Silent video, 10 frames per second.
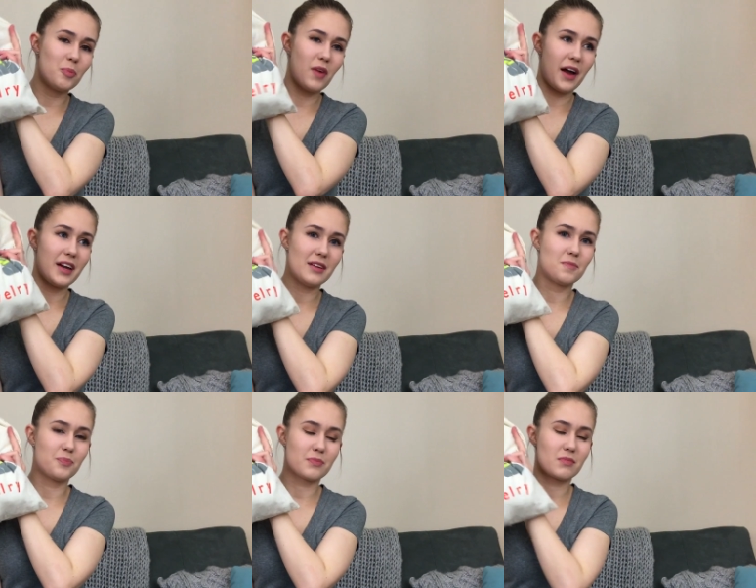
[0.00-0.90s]

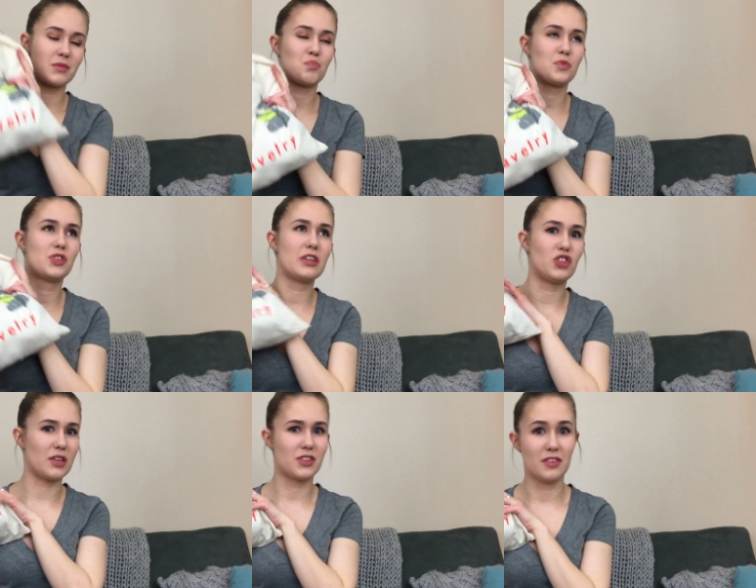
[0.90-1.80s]
I
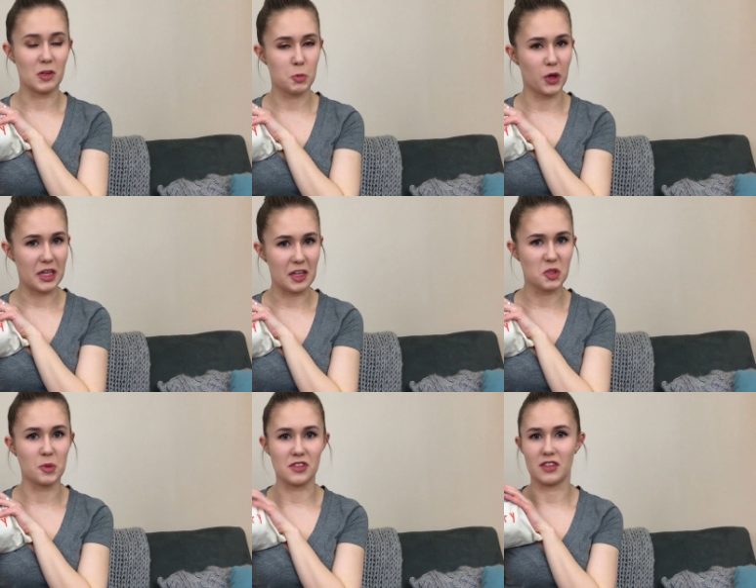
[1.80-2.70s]
suggested this pretty
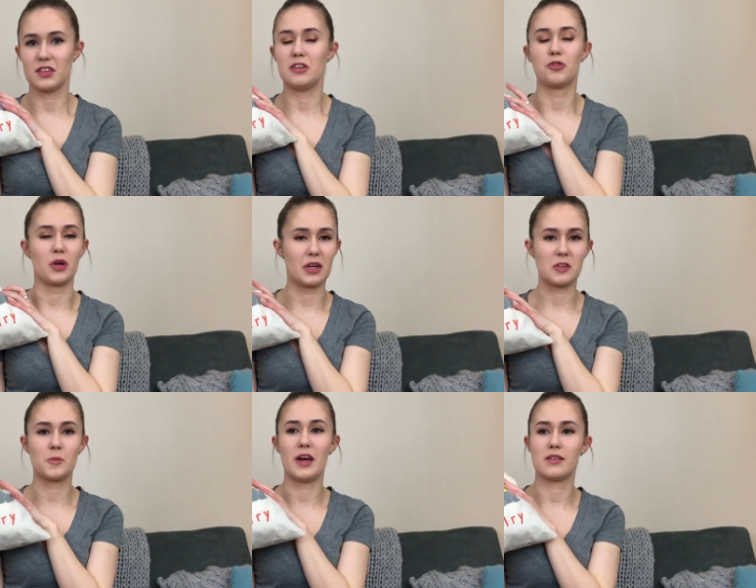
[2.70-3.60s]
explicitly for
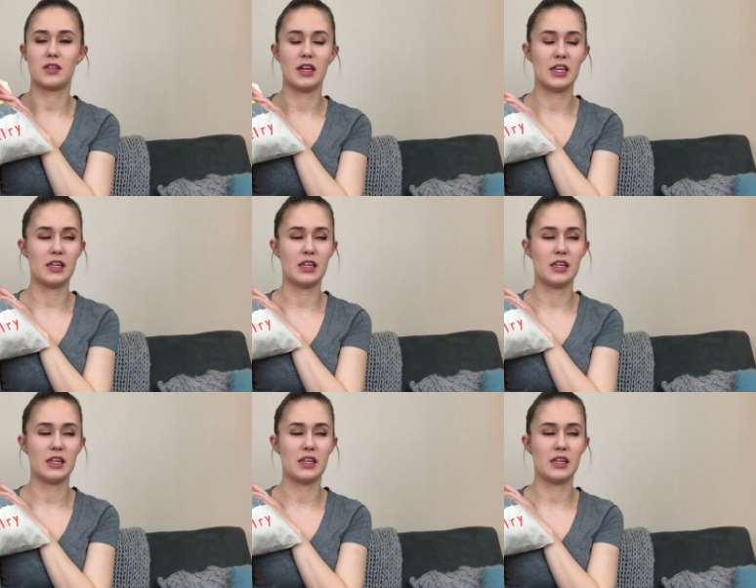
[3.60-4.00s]
Christmas, and